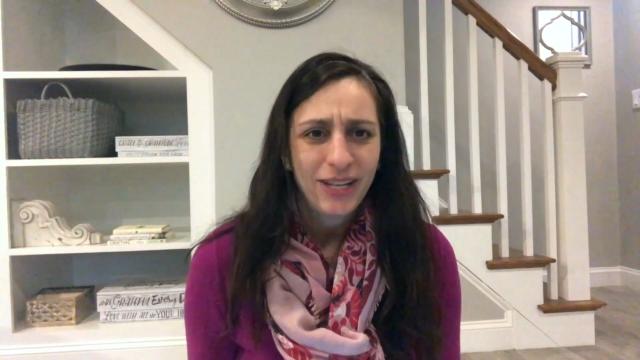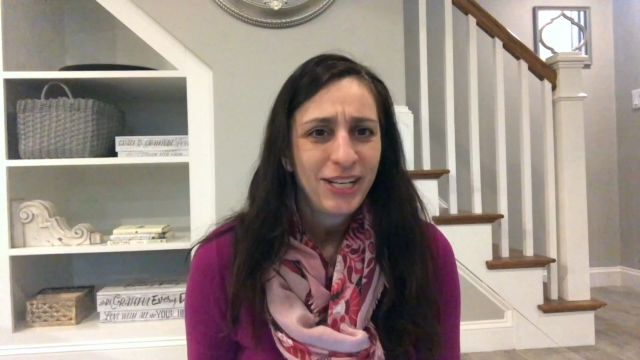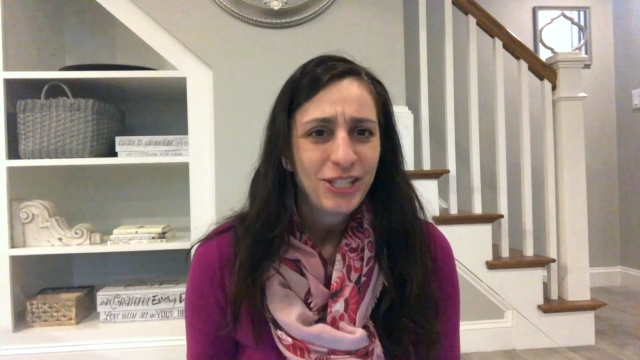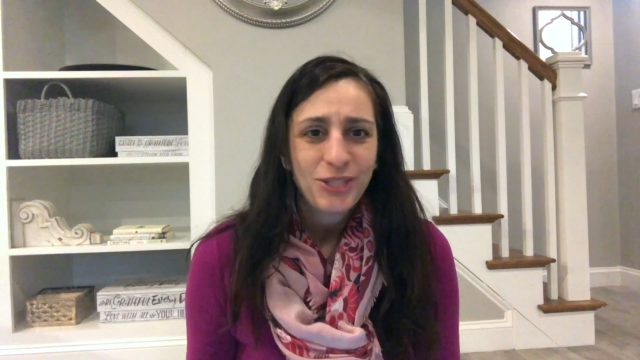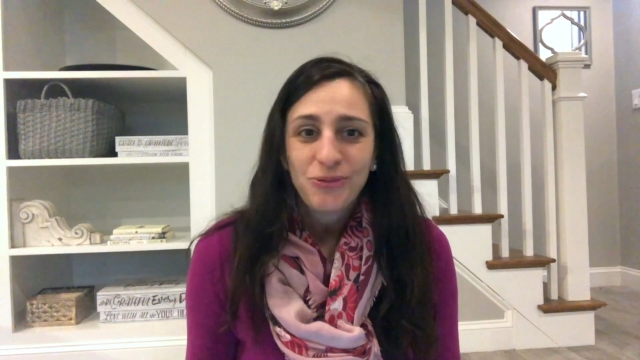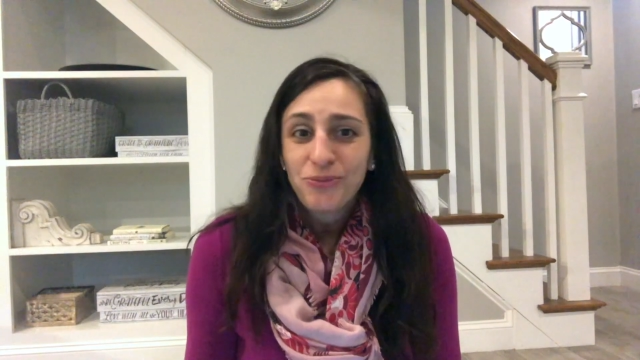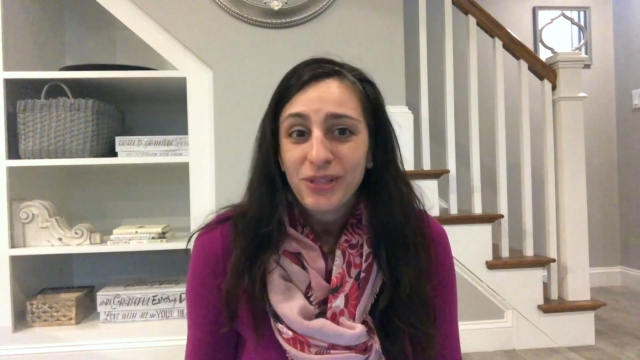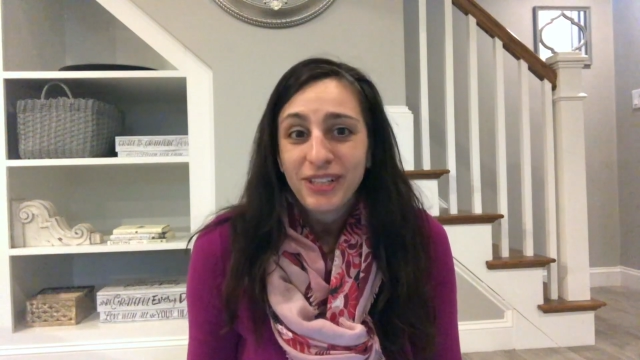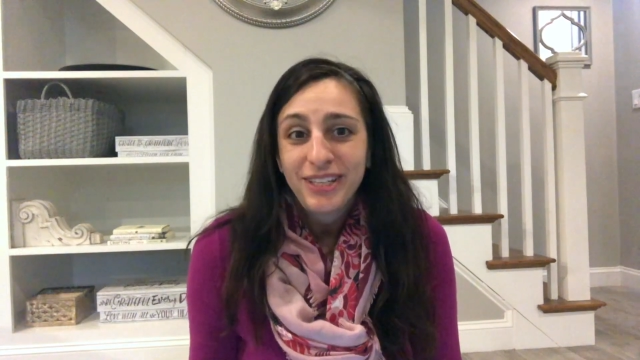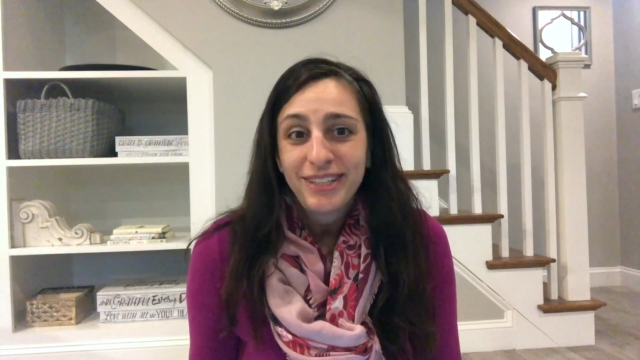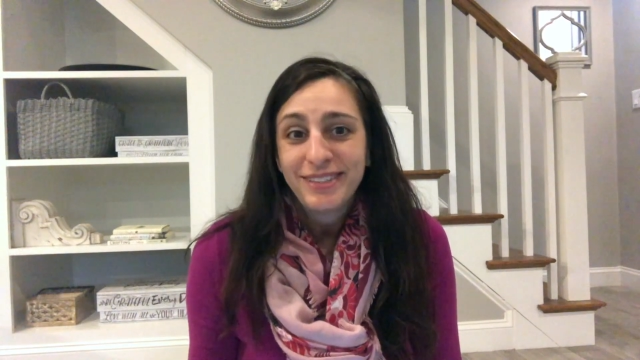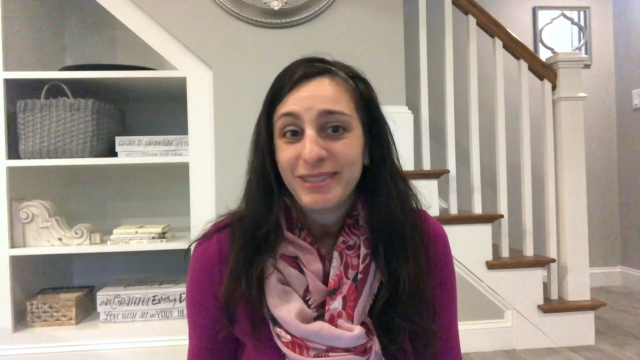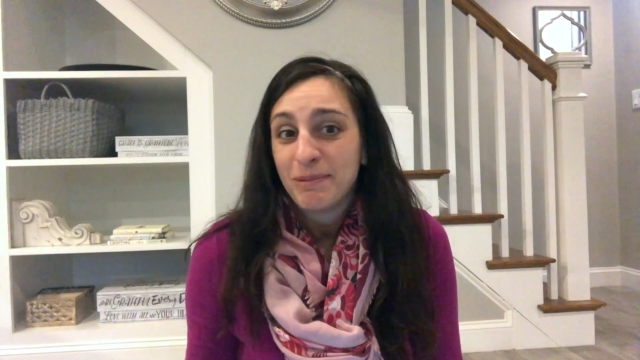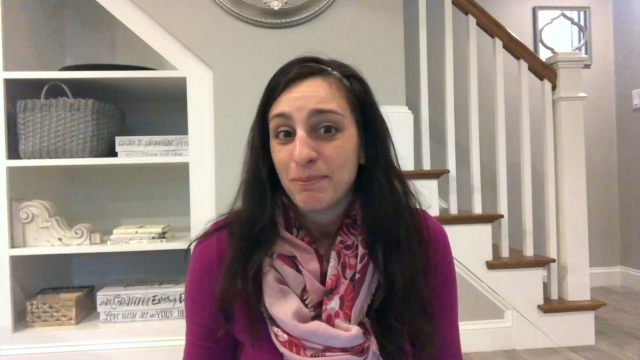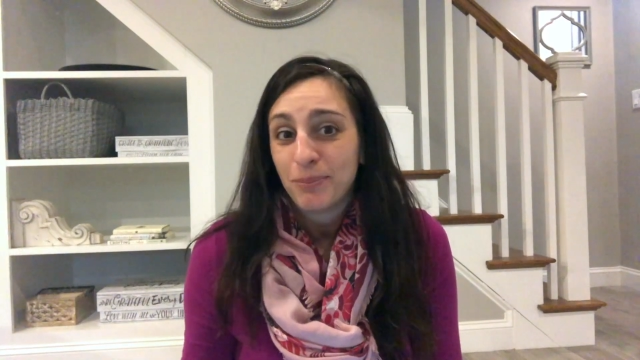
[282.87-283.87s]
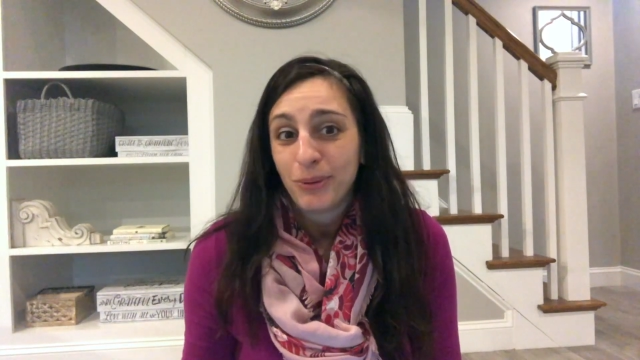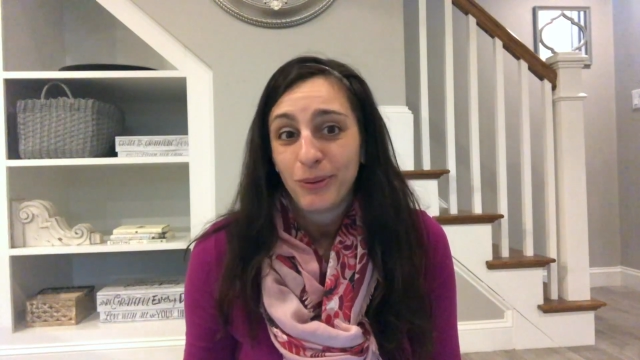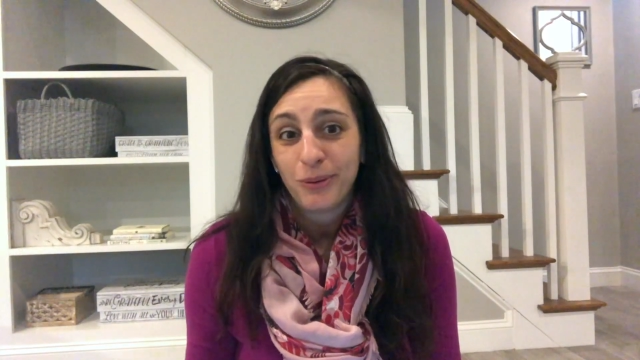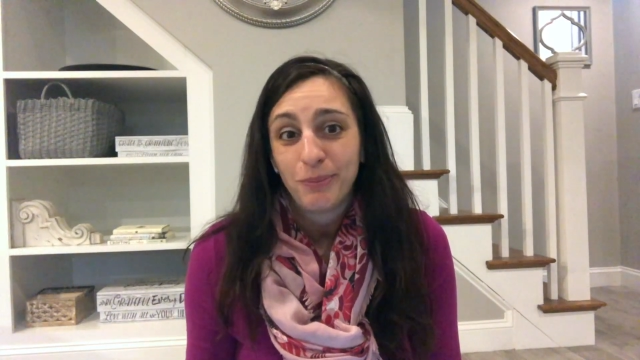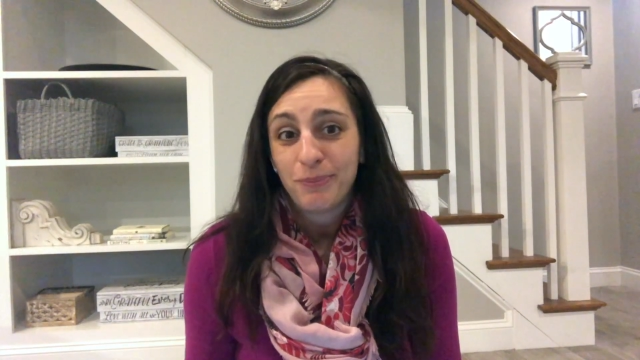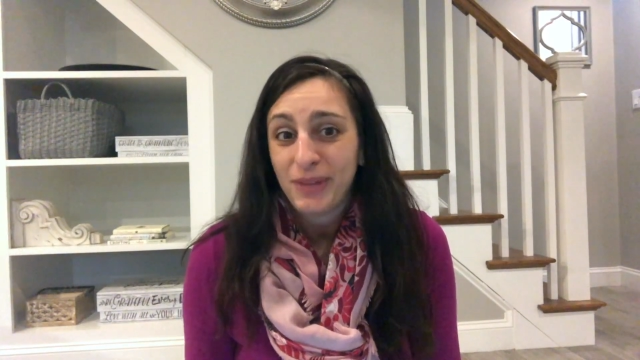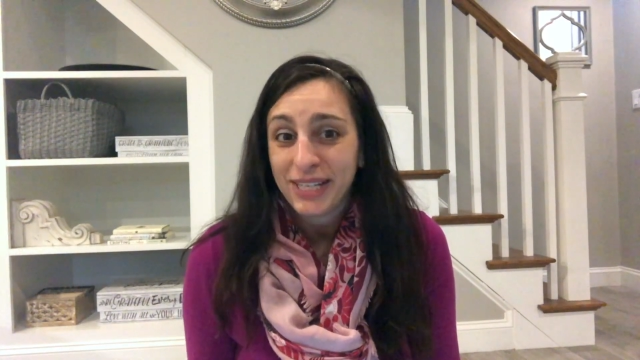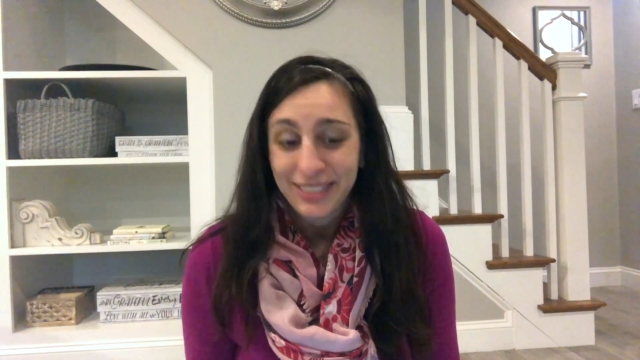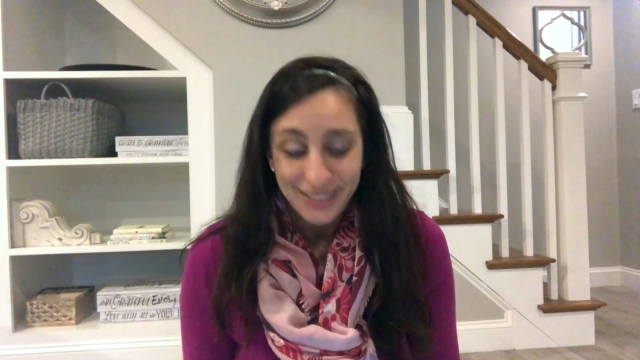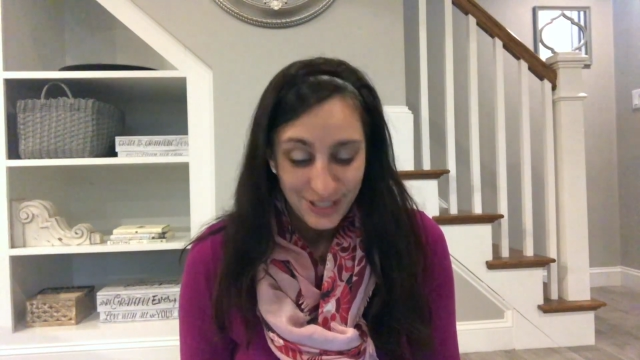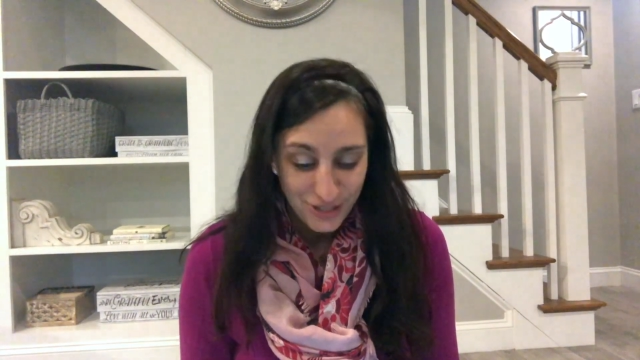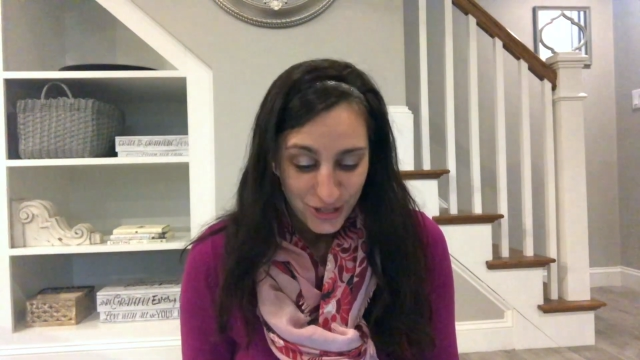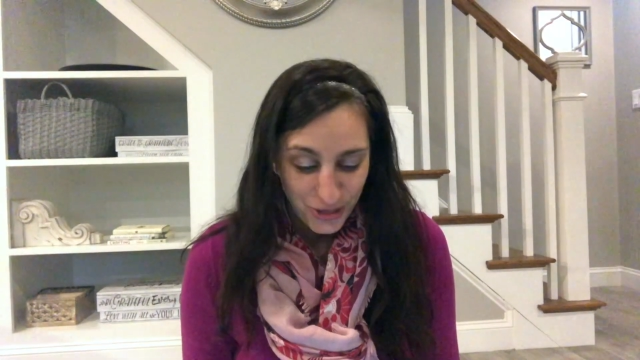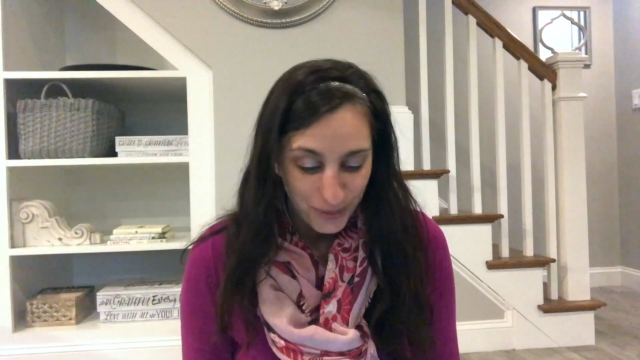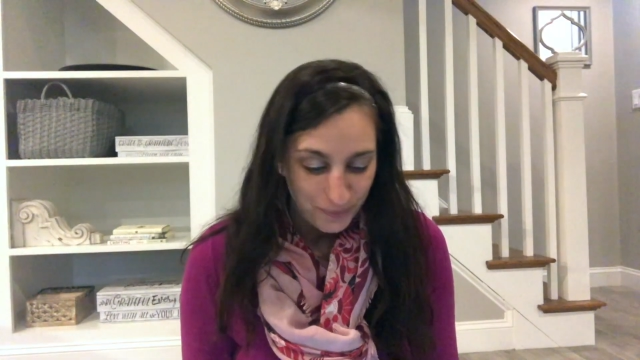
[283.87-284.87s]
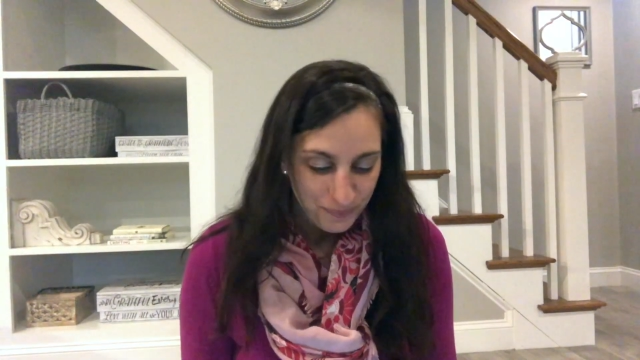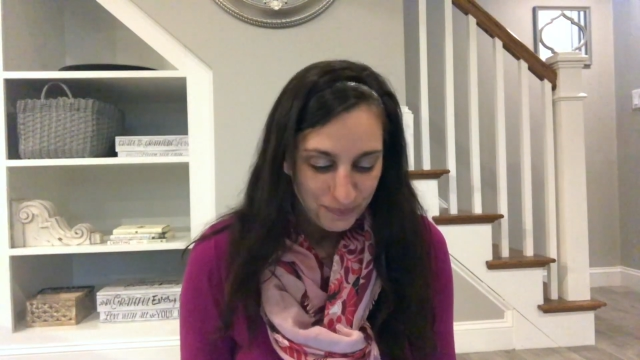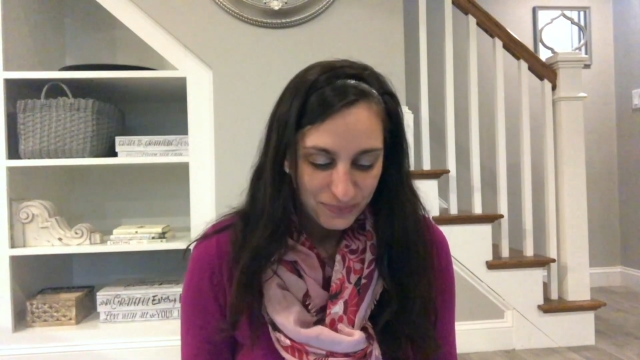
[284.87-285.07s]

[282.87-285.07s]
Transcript: And it's a really simple thing to do.